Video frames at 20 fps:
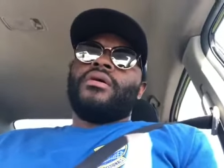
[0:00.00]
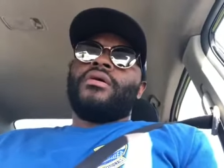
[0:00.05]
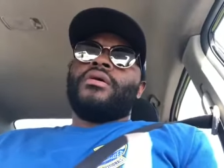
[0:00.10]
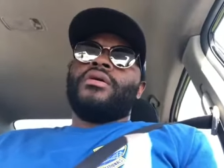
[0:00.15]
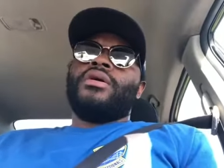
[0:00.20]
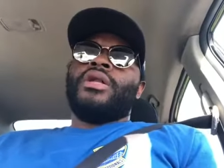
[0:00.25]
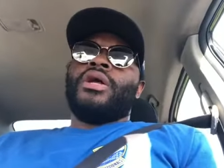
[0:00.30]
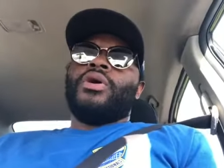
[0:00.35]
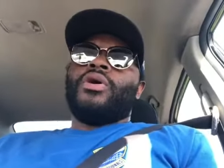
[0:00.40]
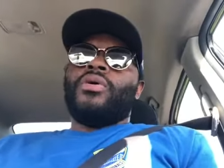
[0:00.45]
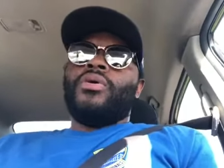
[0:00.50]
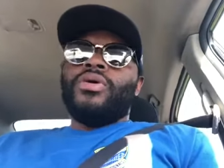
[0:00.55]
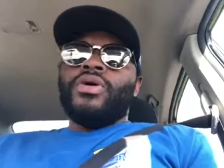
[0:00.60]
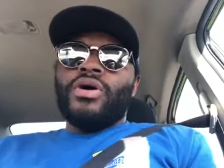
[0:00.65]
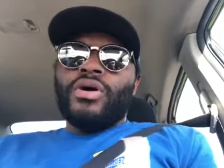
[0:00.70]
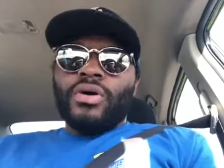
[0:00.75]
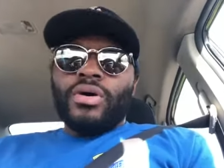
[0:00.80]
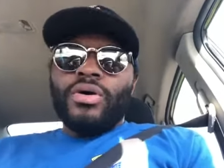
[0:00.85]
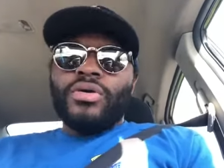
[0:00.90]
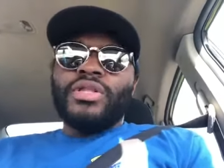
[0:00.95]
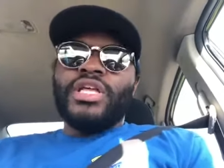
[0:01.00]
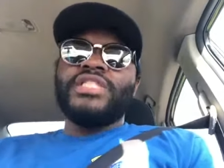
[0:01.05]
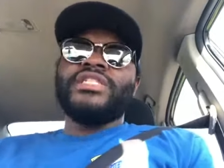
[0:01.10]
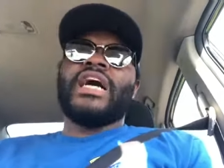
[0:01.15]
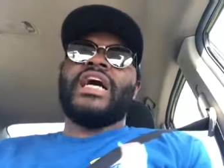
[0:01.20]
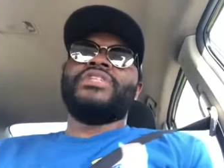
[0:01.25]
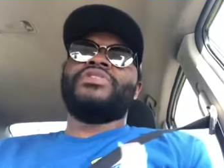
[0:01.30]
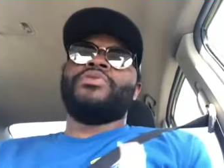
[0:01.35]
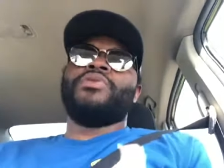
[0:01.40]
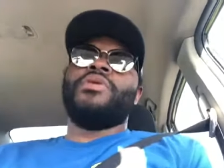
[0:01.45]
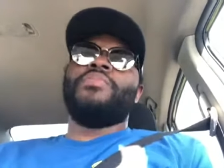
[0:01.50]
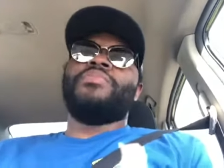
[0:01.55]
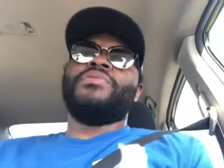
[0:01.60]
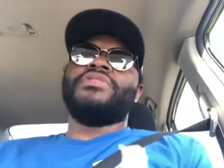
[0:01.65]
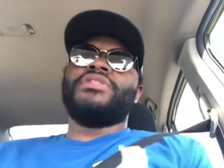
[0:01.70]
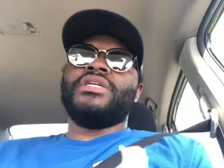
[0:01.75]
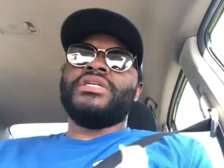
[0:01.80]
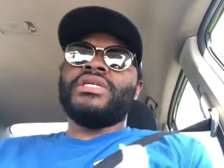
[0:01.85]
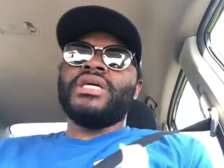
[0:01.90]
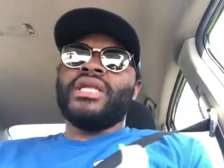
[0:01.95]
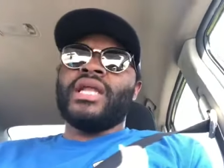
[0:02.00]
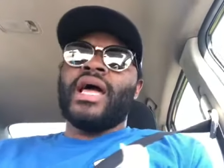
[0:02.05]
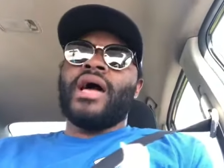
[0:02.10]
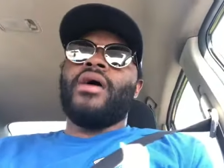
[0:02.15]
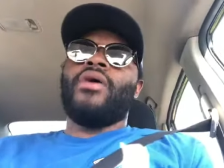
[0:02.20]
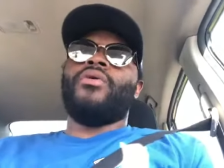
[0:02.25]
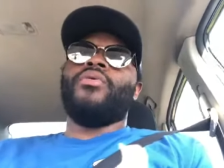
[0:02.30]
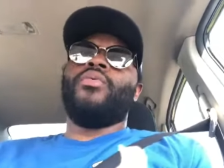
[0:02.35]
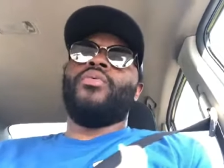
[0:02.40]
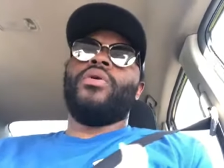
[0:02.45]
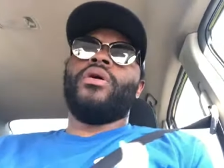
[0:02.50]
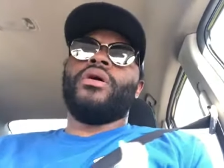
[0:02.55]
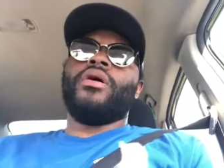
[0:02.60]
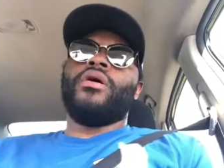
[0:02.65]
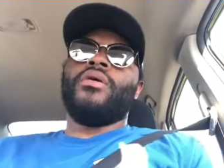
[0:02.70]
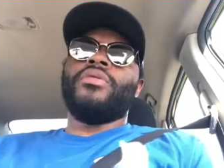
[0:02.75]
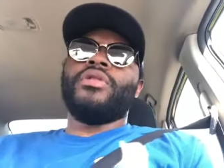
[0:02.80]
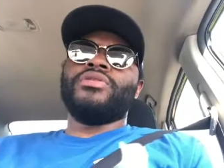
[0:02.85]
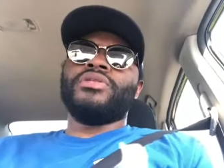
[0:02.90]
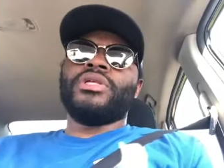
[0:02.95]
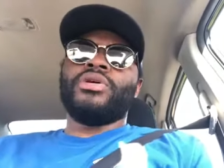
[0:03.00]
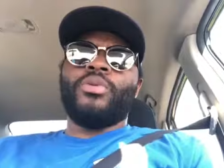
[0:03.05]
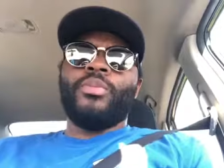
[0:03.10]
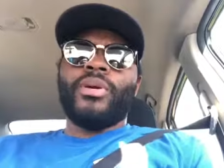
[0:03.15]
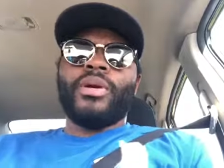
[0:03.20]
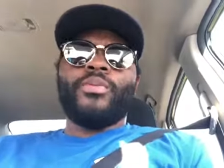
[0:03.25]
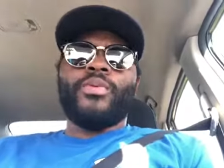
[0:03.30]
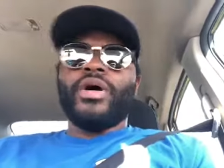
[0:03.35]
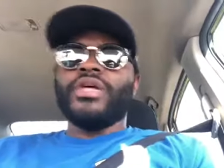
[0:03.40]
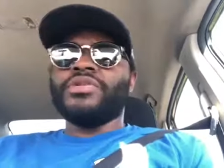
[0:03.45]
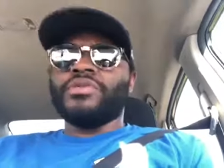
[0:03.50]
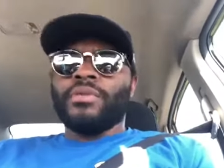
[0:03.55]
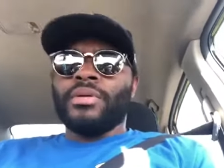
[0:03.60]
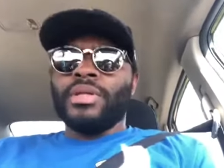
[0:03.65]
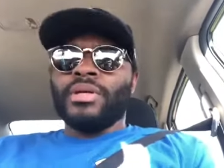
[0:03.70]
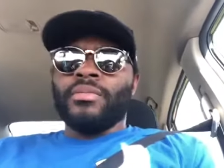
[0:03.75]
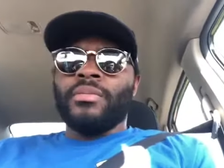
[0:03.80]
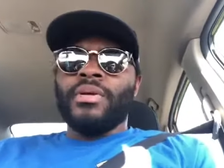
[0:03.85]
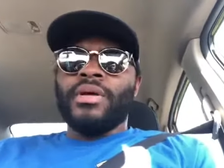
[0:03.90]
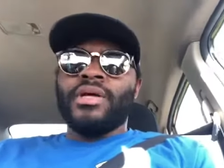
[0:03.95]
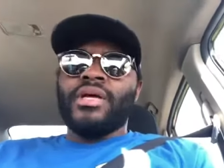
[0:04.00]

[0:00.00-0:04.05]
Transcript: you know, these guys are in a position now where there's a little bit of pressure on them.